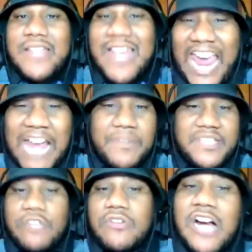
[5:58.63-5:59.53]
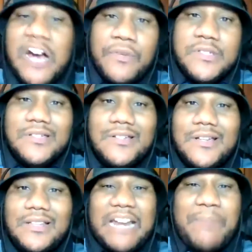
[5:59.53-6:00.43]
an ABCU conference.
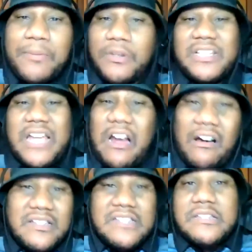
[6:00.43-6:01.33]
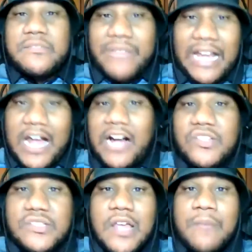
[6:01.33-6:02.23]
A lot of people look at all this is black
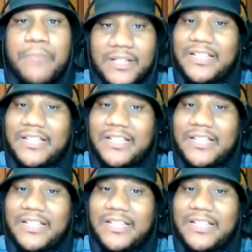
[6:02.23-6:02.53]
colleges, but